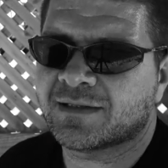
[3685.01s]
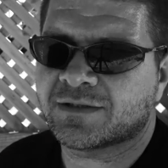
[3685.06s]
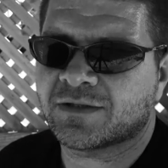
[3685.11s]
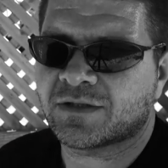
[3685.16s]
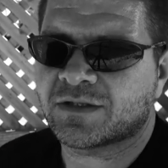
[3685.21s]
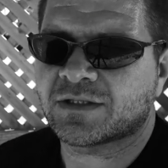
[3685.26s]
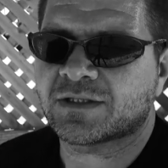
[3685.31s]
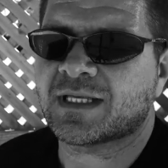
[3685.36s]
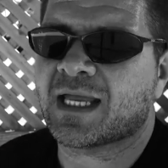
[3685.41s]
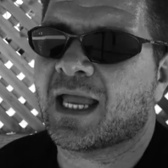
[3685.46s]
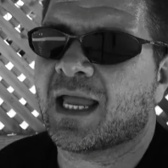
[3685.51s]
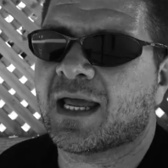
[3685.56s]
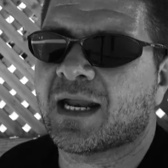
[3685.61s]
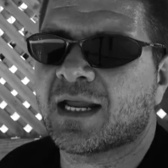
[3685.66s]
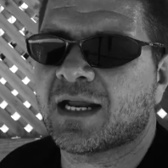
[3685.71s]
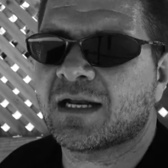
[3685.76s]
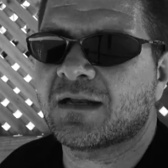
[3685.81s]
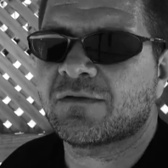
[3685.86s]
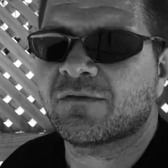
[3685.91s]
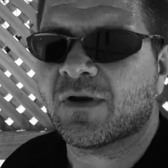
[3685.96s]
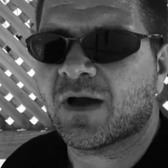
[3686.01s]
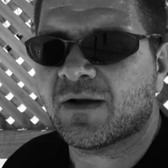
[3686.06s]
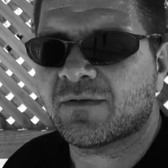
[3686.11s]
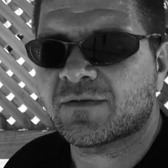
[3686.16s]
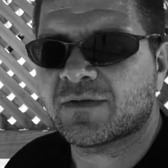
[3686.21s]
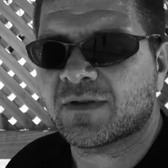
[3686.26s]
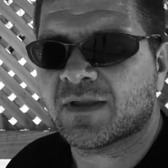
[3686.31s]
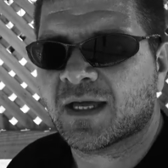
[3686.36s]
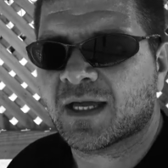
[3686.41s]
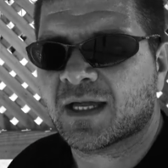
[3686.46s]
So I just add
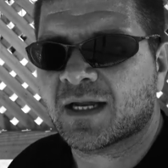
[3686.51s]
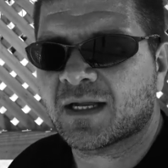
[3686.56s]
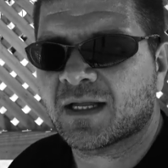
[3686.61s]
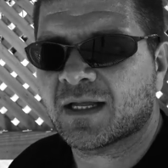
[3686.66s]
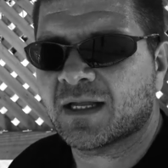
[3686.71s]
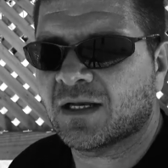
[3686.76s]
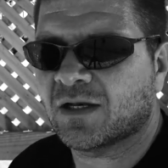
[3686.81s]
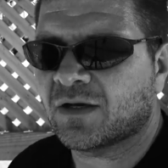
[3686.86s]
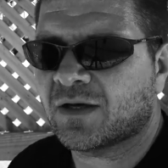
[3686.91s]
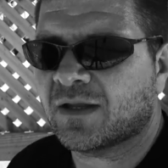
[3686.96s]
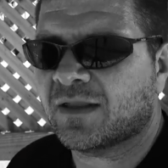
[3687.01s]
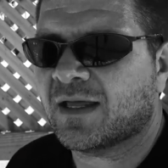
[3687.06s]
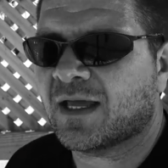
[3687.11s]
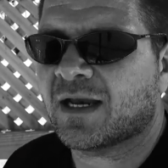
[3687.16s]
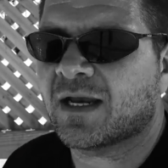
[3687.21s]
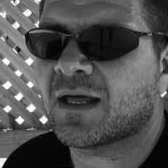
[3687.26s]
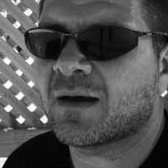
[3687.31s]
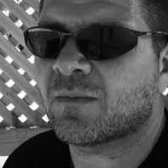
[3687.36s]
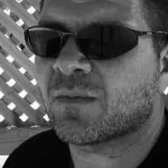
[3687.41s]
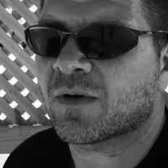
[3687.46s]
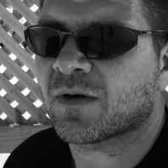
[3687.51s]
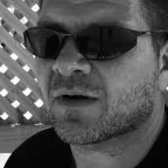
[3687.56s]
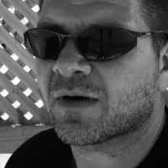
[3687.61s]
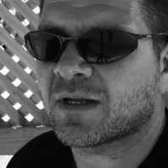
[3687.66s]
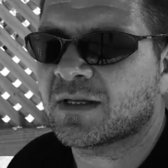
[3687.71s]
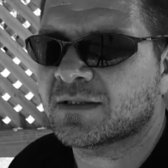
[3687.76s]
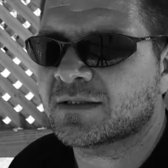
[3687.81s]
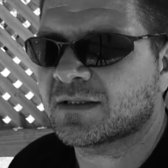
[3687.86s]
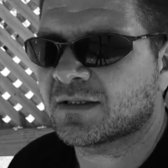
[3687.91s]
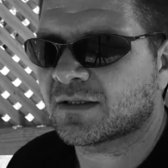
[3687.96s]
85 to that and look at that number,
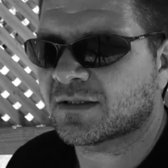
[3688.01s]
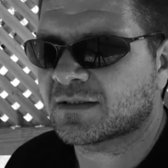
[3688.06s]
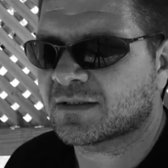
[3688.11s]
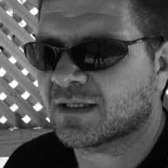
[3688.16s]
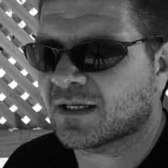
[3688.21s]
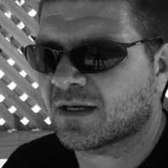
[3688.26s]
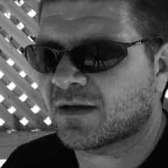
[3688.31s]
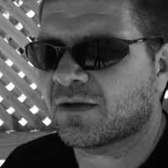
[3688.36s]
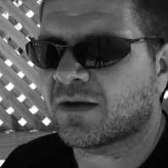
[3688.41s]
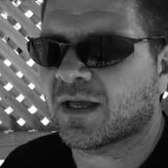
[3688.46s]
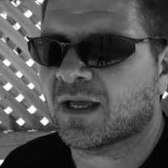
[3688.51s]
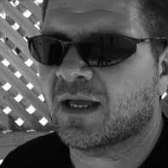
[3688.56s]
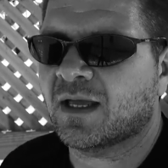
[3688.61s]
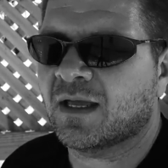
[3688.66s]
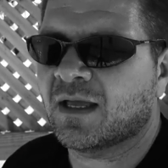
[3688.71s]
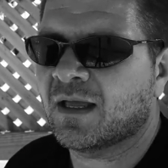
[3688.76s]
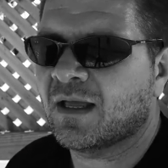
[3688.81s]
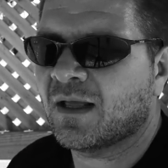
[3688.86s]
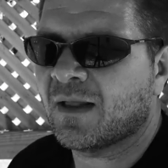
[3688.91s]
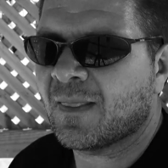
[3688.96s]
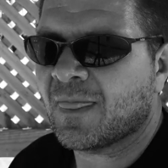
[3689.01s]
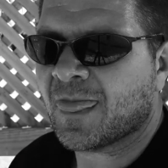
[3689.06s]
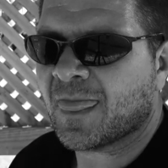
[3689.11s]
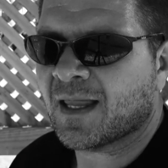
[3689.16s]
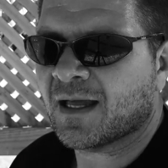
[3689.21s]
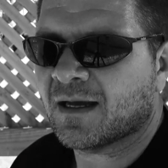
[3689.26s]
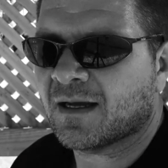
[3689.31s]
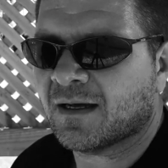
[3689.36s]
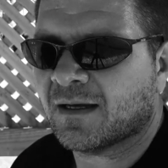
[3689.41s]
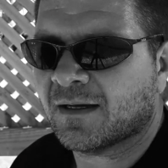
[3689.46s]
and it's like, okay,
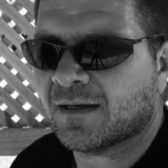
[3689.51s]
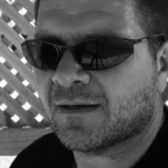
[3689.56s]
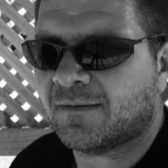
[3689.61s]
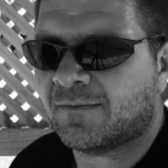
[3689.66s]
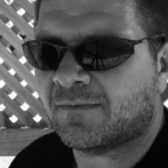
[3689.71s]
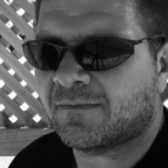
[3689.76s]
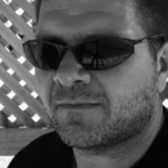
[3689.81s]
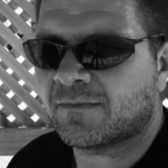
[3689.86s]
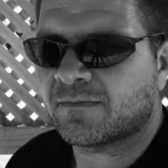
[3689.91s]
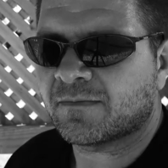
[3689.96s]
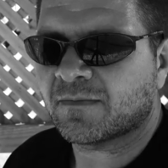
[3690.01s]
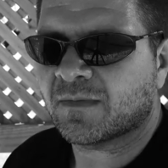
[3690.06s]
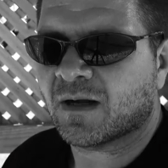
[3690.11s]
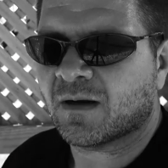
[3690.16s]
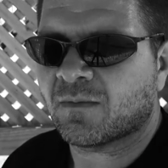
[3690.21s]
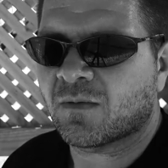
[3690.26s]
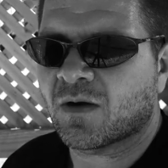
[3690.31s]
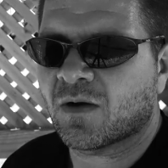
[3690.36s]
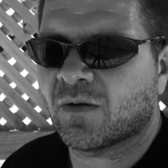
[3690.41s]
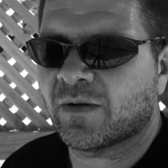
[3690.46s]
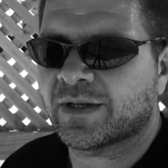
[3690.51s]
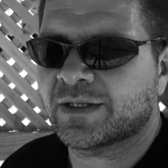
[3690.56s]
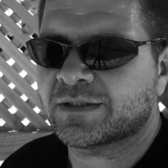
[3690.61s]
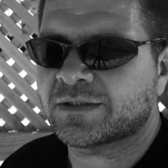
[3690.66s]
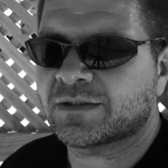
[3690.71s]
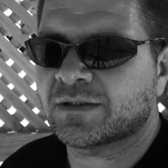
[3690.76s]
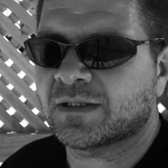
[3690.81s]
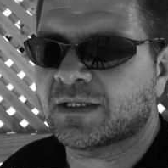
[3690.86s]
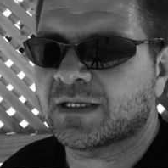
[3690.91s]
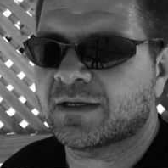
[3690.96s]
I'm going
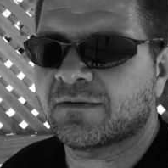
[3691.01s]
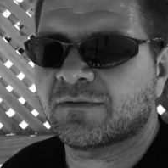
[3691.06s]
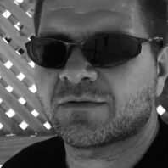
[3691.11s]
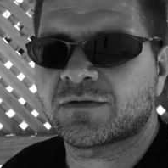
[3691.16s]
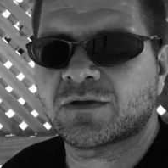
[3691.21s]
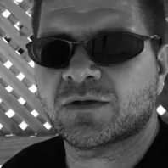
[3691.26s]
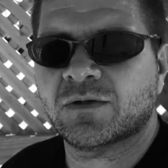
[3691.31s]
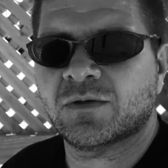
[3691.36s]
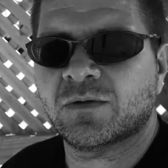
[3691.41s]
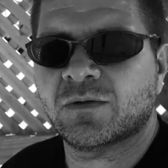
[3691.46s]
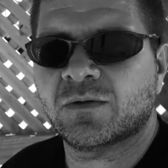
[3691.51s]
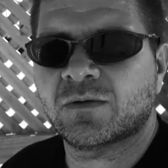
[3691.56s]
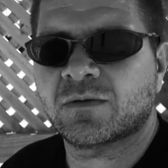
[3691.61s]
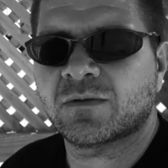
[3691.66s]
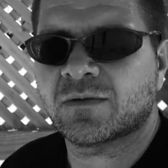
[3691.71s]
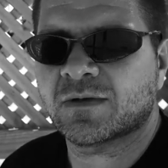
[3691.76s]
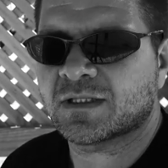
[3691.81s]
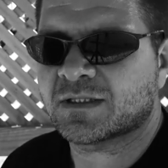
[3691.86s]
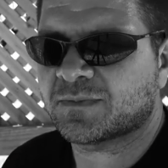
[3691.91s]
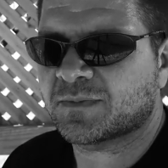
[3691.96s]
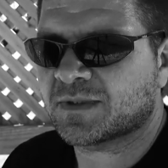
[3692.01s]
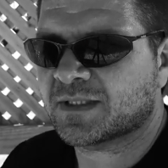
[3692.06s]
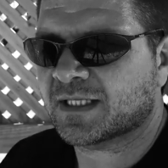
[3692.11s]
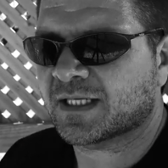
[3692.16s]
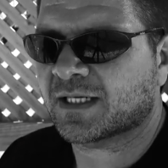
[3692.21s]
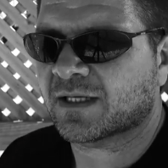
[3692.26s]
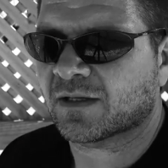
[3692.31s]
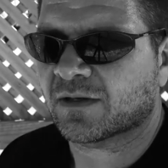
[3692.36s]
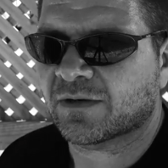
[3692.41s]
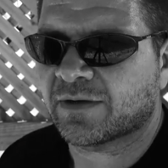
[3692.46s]
to live to this
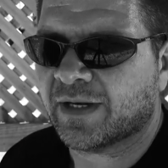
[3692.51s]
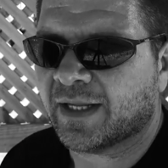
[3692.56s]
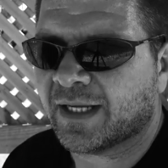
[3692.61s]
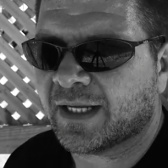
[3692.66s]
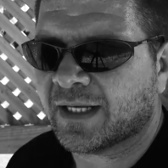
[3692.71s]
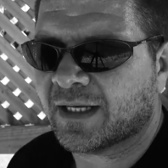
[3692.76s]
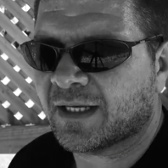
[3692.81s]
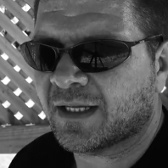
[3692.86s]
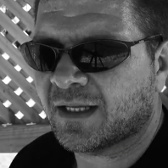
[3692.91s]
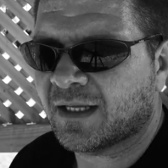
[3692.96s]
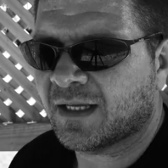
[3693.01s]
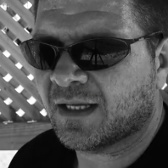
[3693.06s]
particular date.